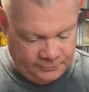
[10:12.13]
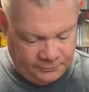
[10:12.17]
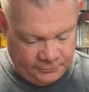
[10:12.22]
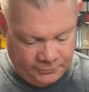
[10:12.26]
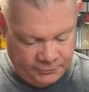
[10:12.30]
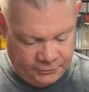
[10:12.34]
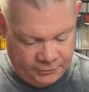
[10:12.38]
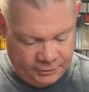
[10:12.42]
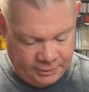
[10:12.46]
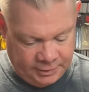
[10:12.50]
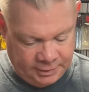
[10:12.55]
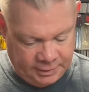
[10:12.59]

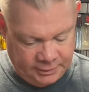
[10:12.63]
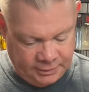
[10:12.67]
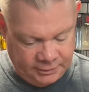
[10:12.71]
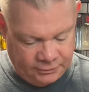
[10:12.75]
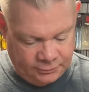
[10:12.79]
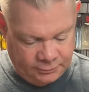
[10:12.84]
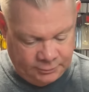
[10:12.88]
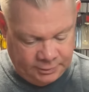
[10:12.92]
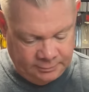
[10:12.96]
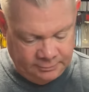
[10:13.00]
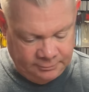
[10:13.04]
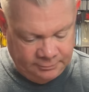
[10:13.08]
Let's see how they
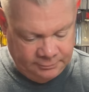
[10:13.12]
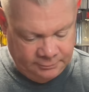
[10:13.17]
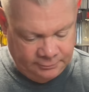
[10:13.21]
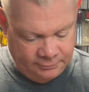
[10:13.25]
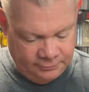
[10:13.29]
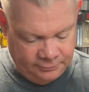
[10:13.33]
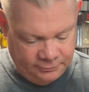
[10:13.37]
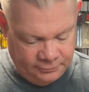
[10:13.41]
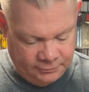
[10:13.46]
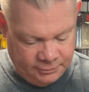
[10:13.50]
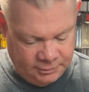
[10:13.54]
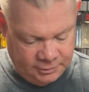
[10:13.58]
swim.
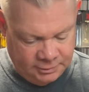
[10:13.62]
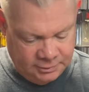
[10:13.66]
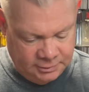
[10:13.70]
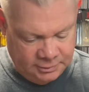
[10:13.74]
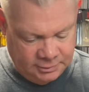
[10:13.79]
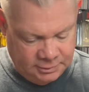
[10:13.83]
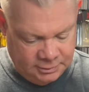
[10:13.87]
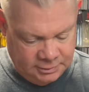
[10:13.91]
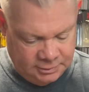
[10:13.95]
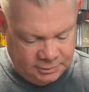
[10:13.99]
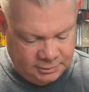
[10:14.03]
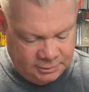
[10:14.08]

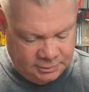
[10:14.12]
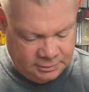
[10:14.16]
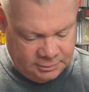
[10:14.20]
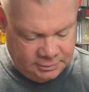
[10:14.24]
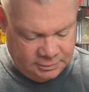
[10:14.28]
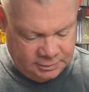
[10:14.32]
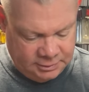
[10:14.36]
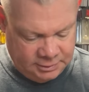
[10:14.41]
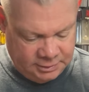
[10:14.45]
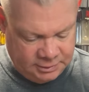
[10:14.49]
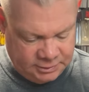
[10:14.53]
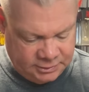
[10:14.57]

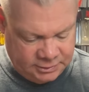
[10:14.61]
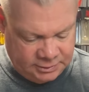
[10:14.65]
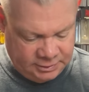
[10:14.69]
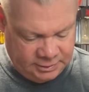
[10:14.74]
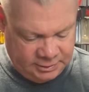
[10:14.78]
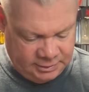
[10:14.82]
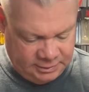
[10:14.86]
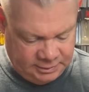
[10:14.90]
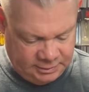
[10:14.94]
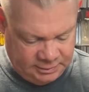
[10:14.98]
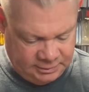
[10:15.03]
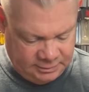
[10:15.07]
Actually, I
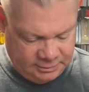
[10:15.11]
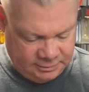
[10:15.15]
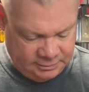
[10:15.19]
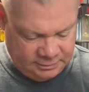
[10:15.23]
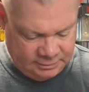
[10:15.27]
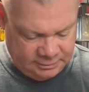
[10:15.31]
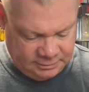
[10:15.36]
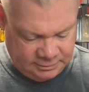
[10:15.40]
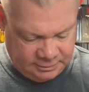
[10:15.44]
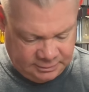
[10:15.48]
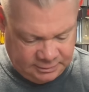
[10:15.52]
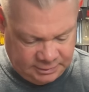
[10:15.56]
don't
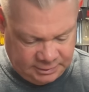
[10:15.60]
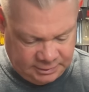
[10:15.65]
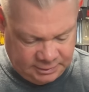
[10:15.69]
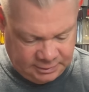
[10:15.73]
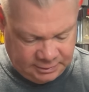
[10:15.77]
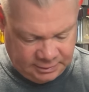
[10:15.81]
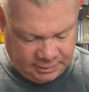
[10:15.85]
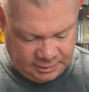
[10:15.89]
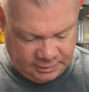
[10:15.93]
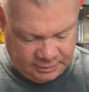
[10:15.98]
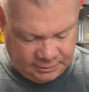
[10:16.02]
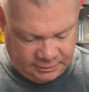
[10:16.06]
think
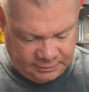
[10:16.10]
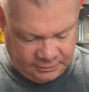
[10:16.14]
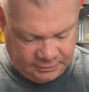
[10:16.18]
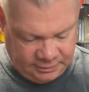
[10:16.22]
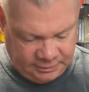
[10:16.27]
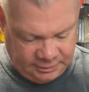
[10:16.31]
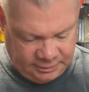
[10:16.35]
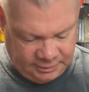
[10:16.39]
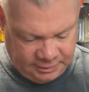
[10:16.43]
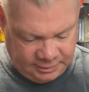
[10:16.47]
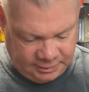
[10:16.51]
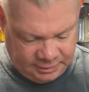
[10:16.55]
that goes. I
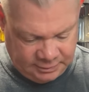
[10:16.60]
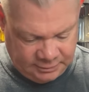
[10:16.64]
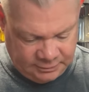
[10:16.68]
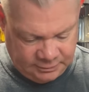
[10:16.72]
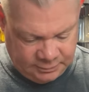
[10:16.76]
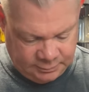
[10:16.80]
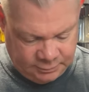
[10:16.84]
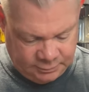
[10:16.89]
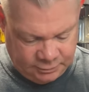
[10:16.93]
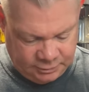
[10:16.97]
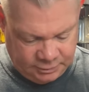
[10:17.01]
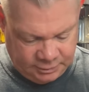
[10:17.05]
think it goes
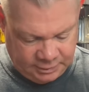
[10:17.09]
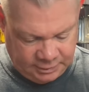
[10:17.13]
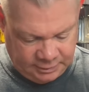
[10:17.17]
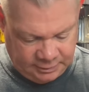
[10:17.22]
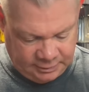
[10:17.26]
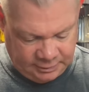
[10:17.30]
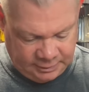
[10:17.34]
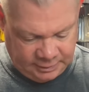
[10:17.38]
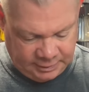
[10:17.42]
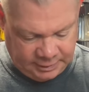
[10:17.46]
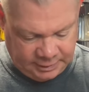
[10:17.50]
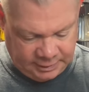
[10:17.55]
more
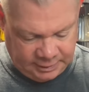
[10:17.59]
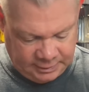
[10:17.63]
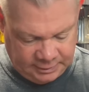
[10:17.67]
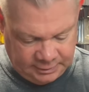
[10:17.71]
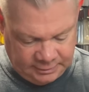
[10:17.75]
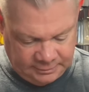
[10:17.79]
like that.